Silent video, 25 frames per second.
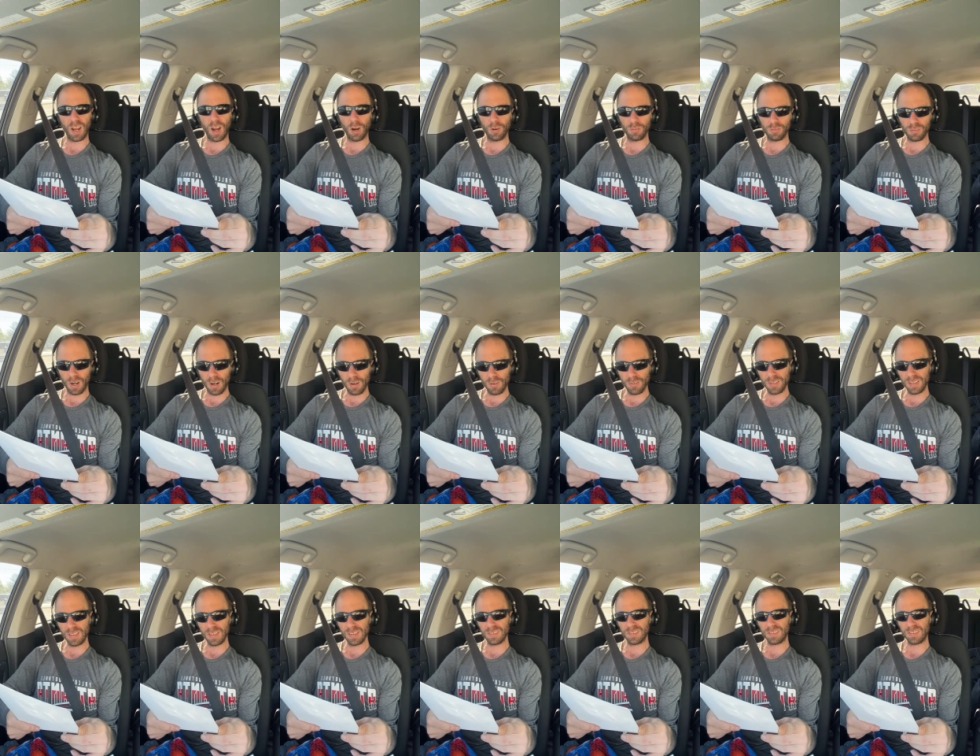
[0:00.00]

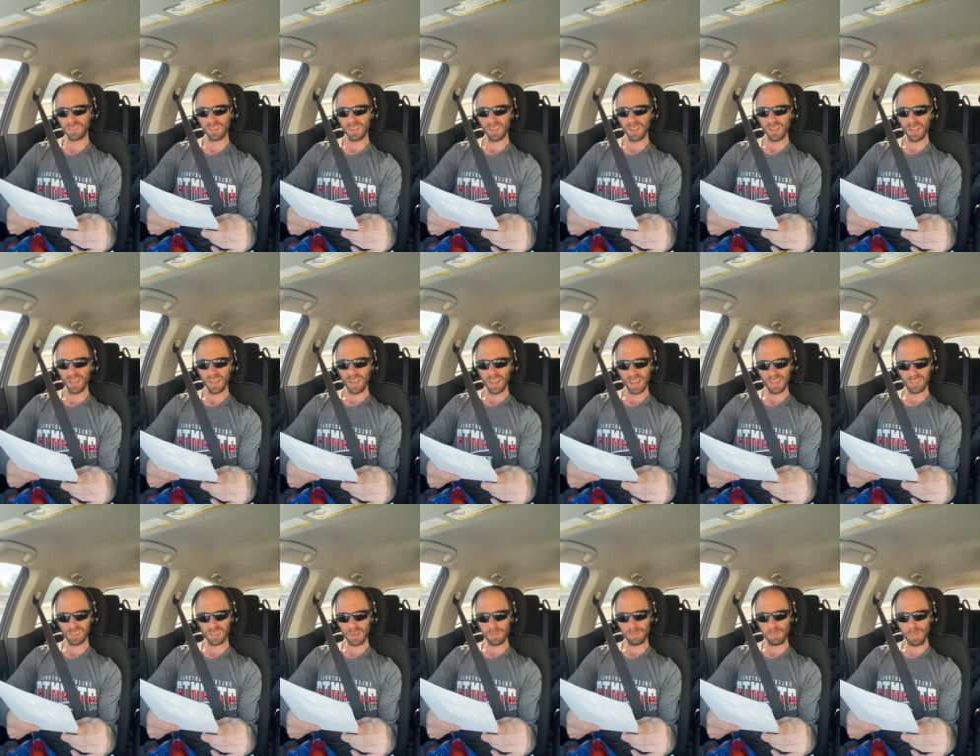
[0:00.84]
erroneous
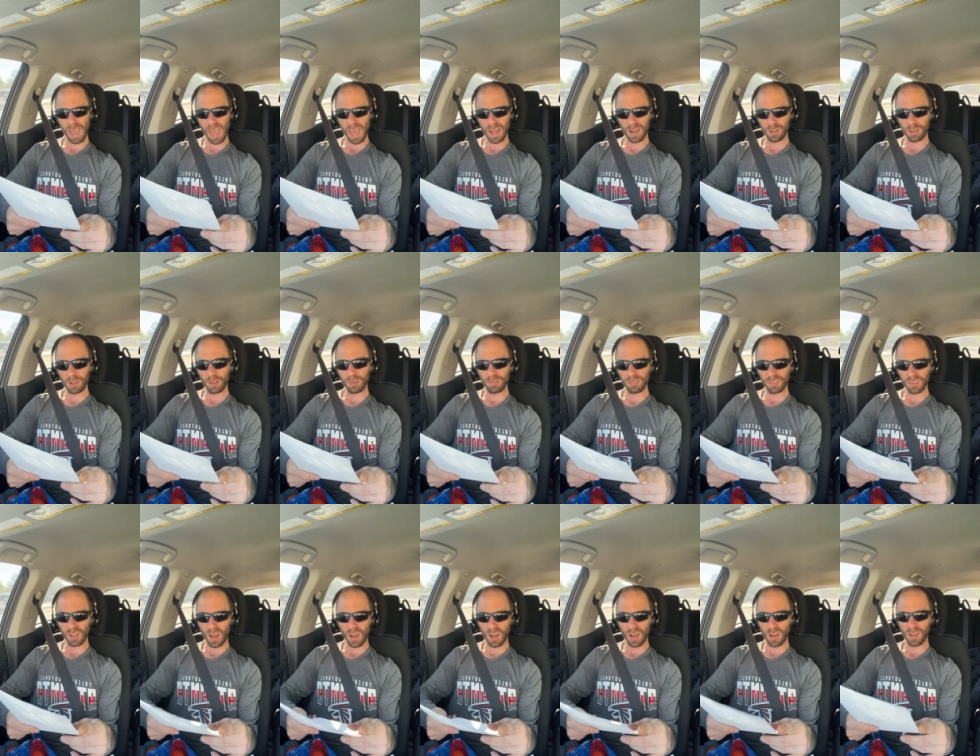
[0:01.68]
as a matter of
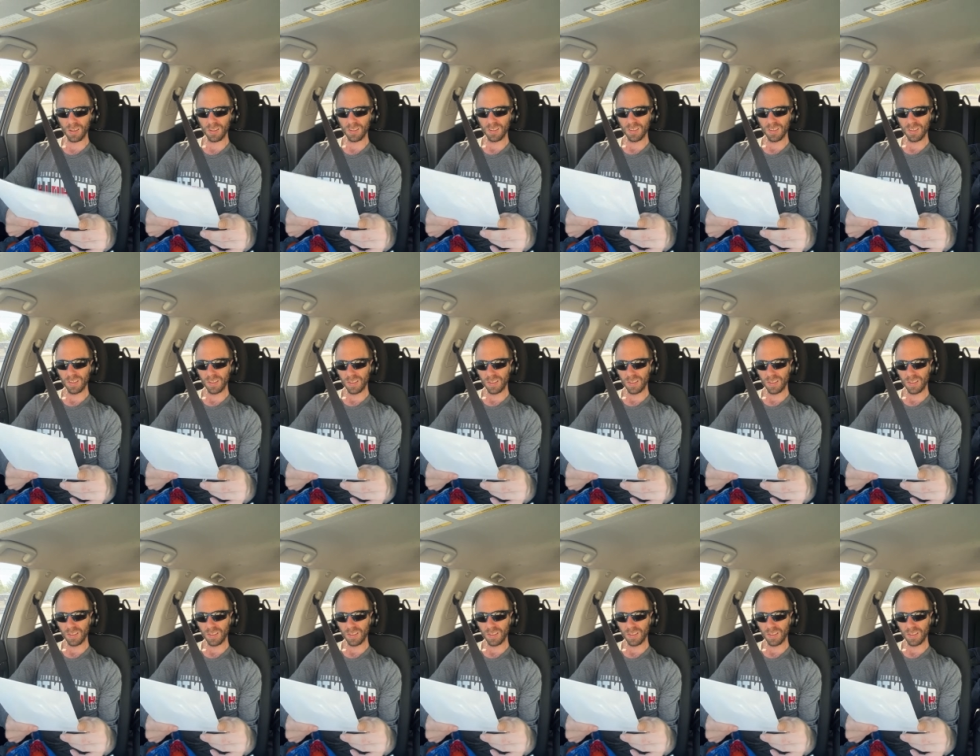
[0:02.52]
law